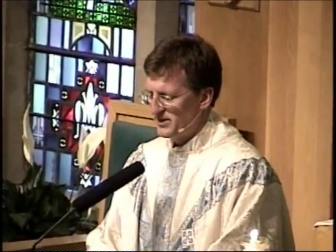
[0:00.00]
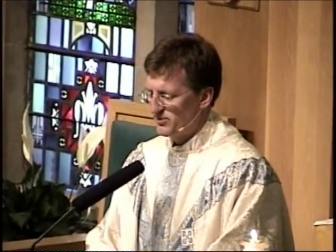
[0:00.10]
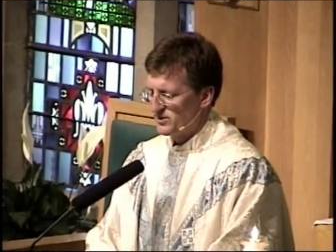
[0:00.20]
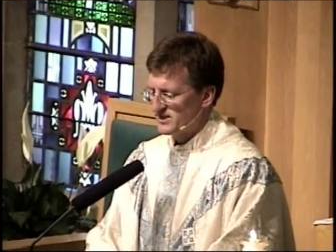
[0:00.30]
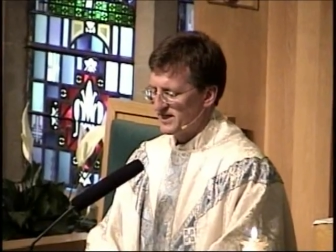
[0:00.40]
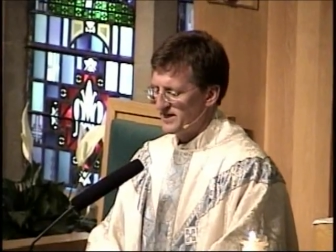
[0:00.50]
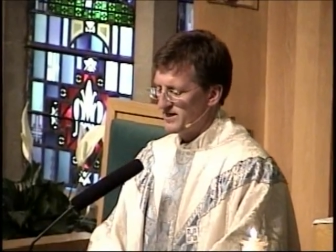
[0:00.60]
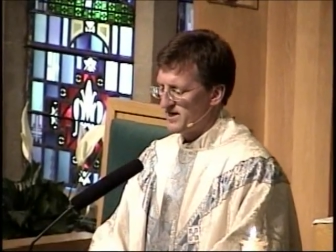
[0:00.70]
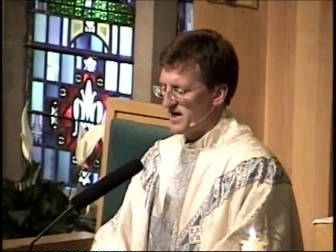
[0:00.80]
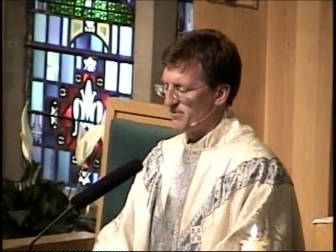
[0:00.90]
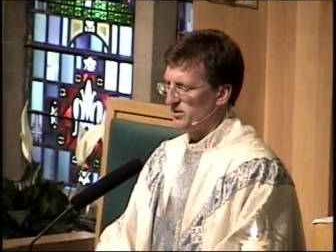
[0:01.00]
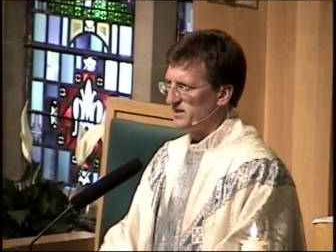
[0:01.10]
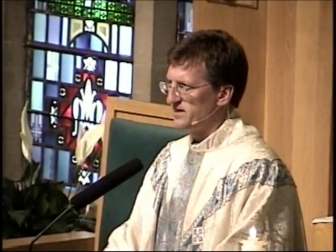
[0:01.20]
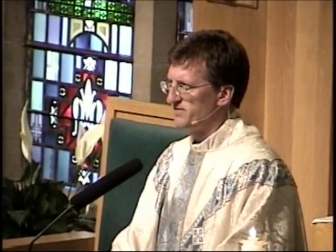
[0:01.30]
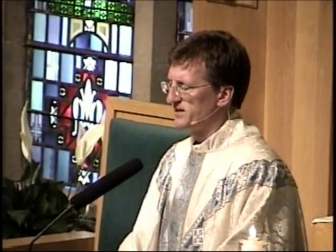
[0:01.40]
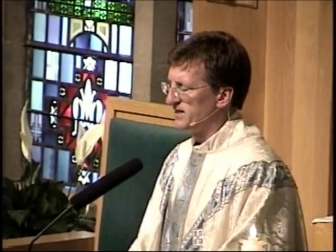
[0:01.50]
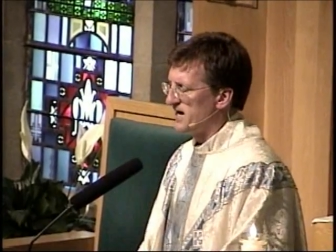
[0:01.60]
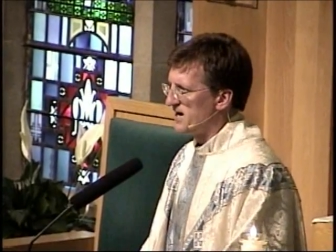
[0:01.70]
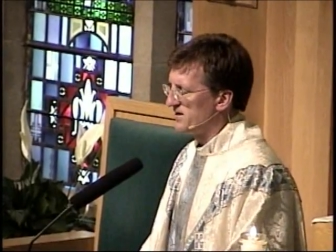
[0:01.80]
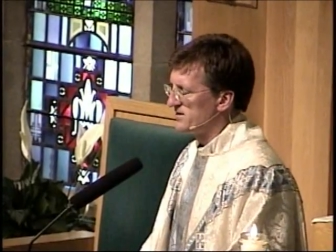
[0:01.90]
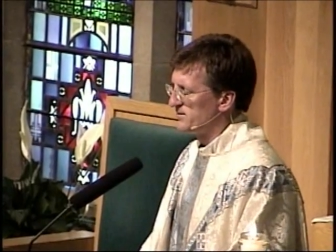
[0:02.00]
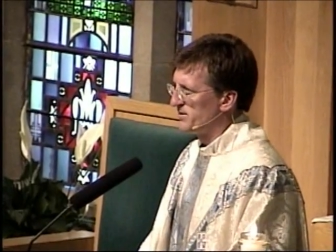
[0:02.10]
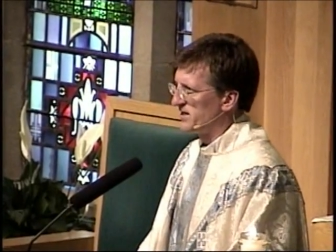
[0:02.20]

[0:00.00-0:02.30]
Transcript: people say, I believe in God,